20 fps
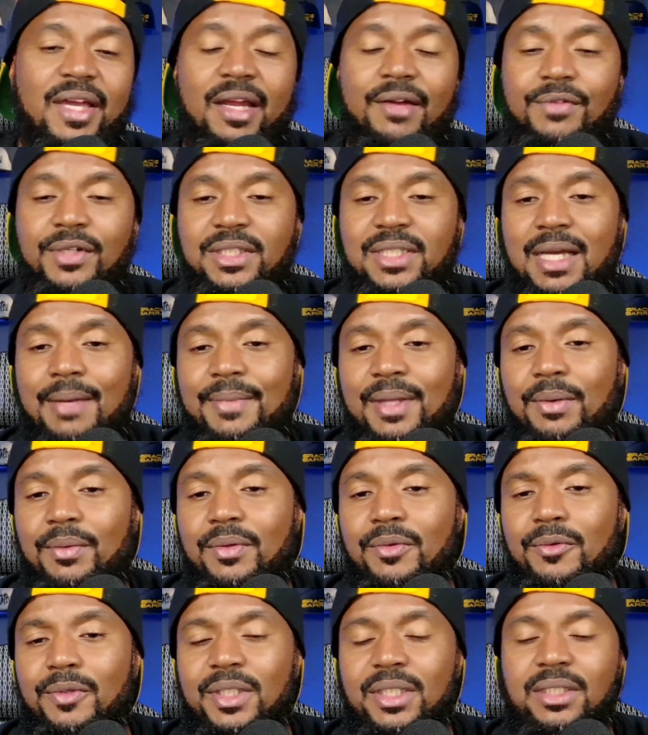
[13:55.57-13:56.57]
every time that we
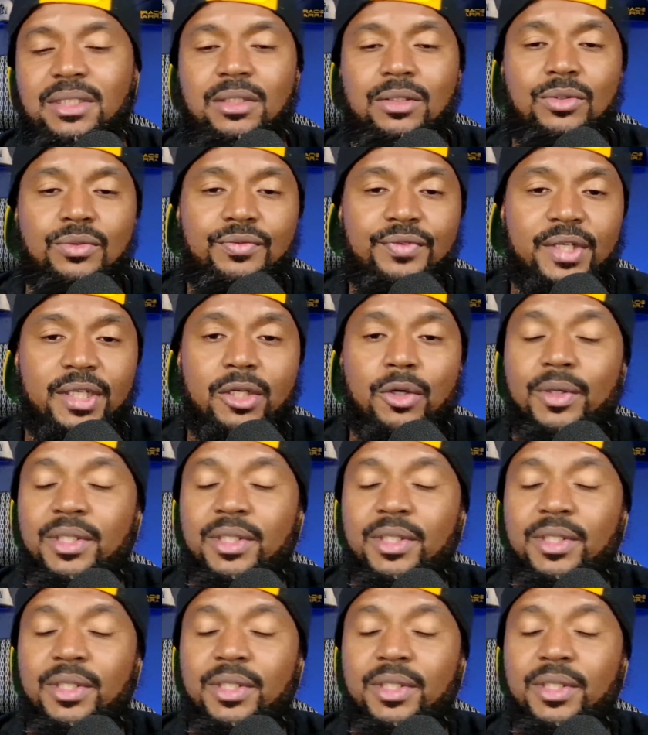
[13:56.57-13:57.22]
release a new video,